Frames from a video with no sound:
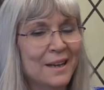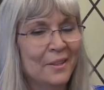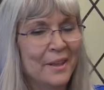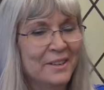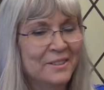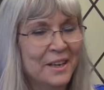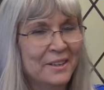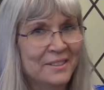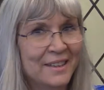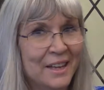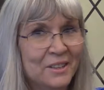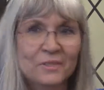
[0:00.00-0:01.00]
Now that's
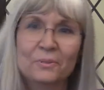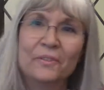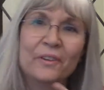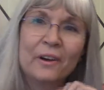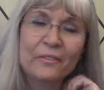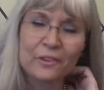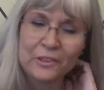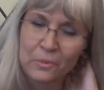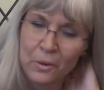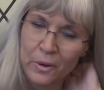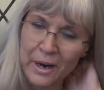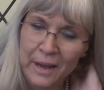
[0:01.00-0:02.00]
the very first
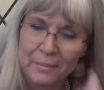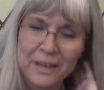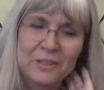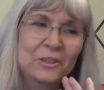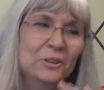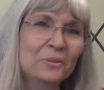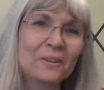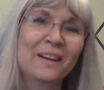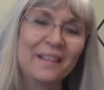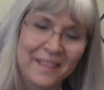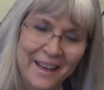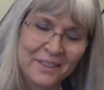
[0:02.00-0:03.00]
one. When I met you,
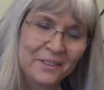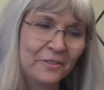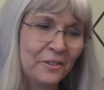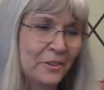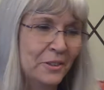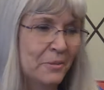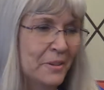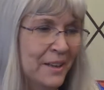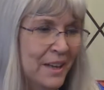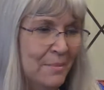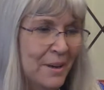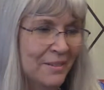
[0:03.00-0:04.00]
that's the first one that
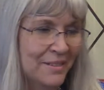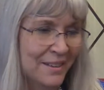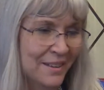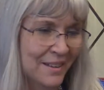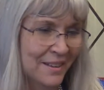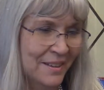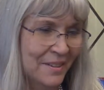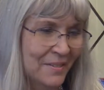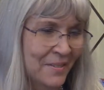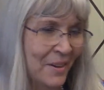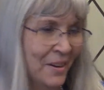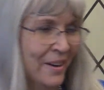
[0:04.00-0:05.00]
came out.
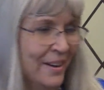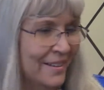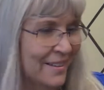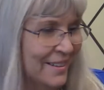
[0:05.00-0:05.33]
All right.